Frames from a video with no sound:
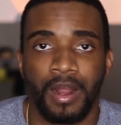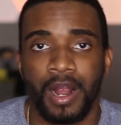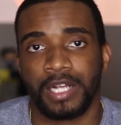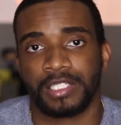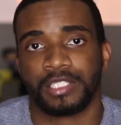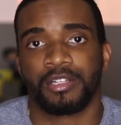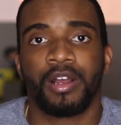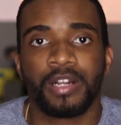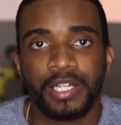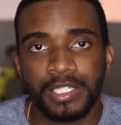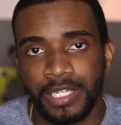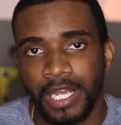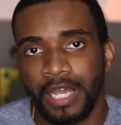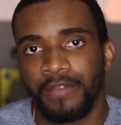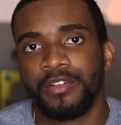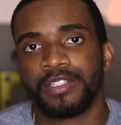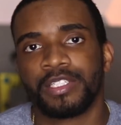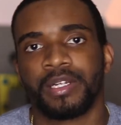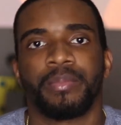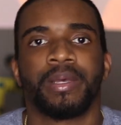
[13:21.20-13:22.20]
All right, so I just
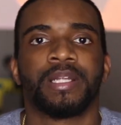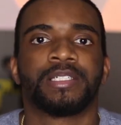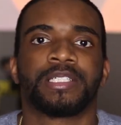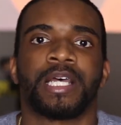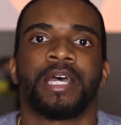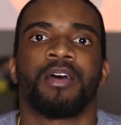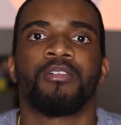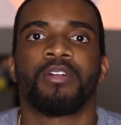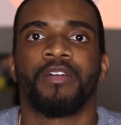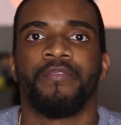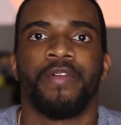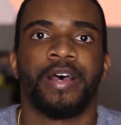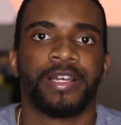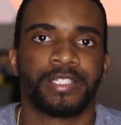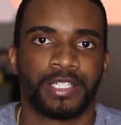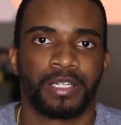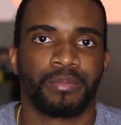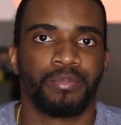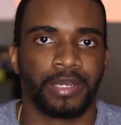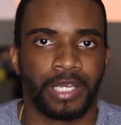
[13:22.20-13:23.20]
gave you some insight on
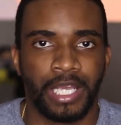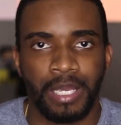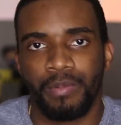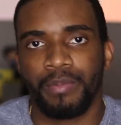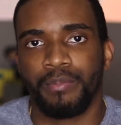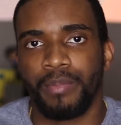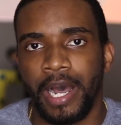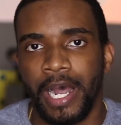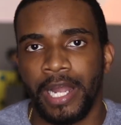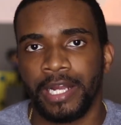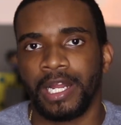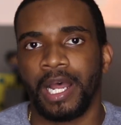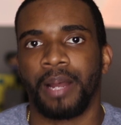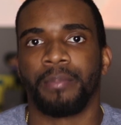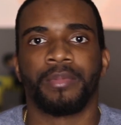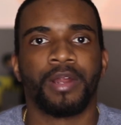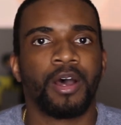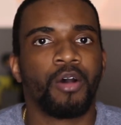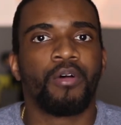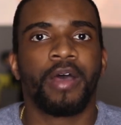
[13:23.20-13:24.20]
investing, but keep in mind,
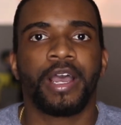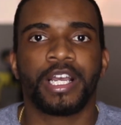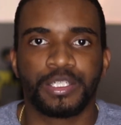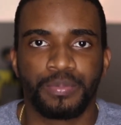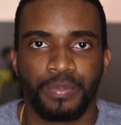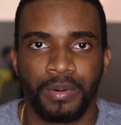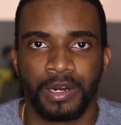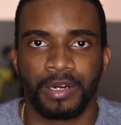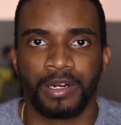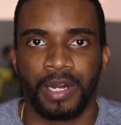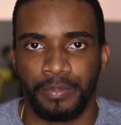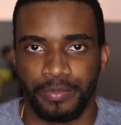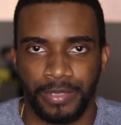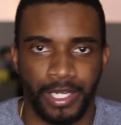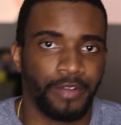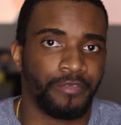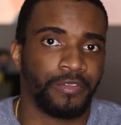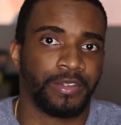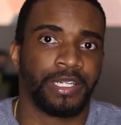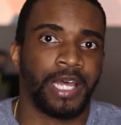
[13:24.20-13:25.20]
I'm no expert. I'm
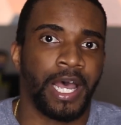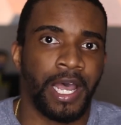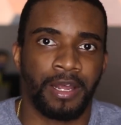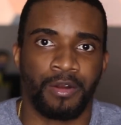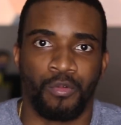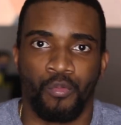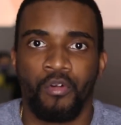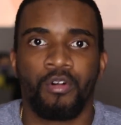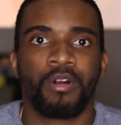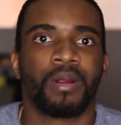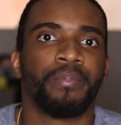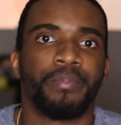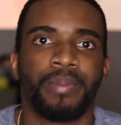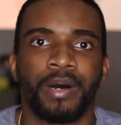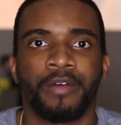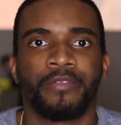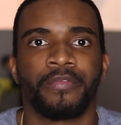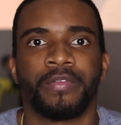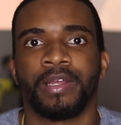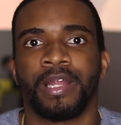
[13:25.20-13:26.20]
definitely not a Warren
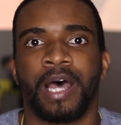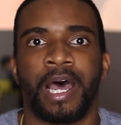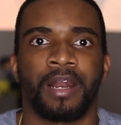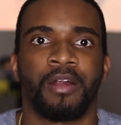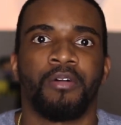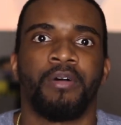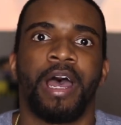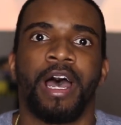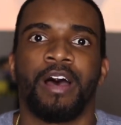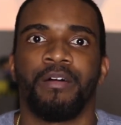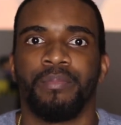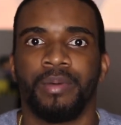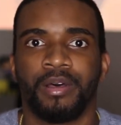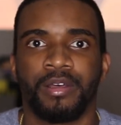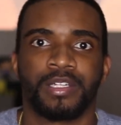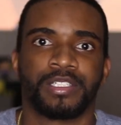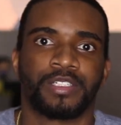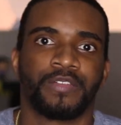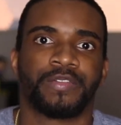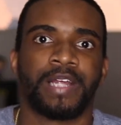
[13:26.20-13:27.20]
Buffett. I don't have
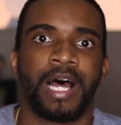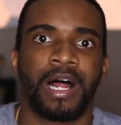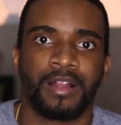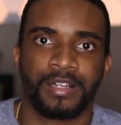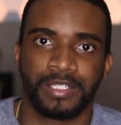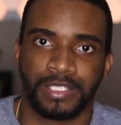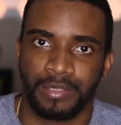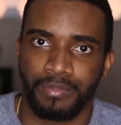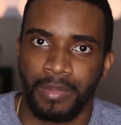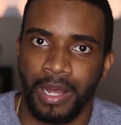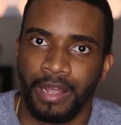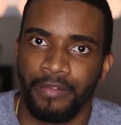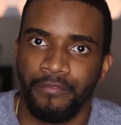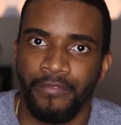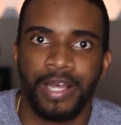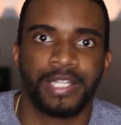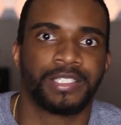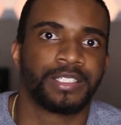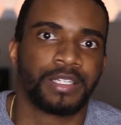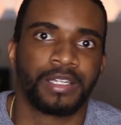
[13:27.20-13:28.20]
millions of dollars in my
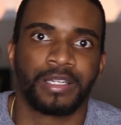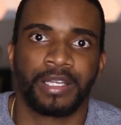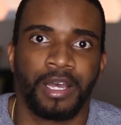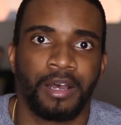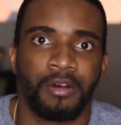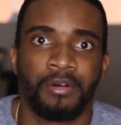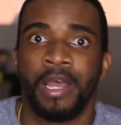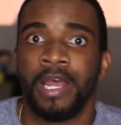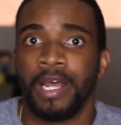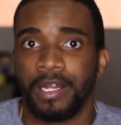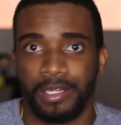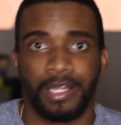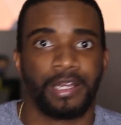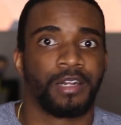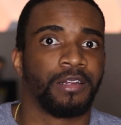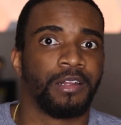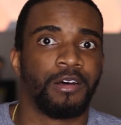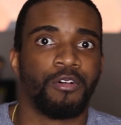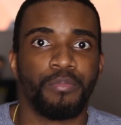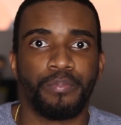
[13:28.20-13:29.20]
investing account, let
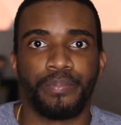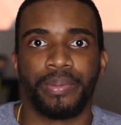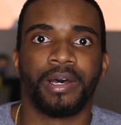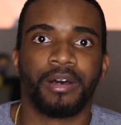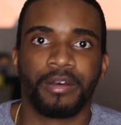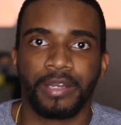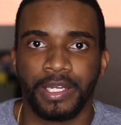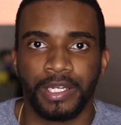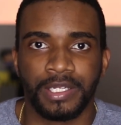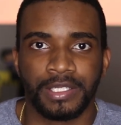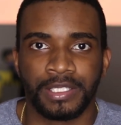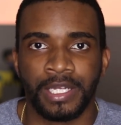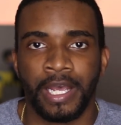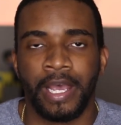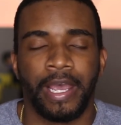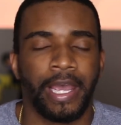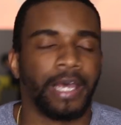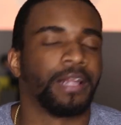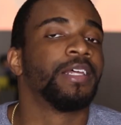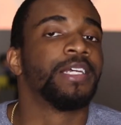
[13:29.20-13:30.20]
alone billions,
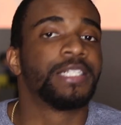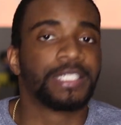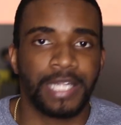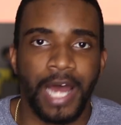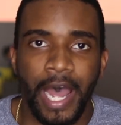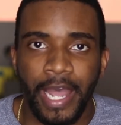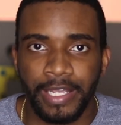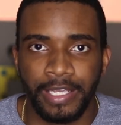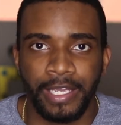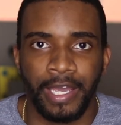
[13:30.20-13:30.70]
at least not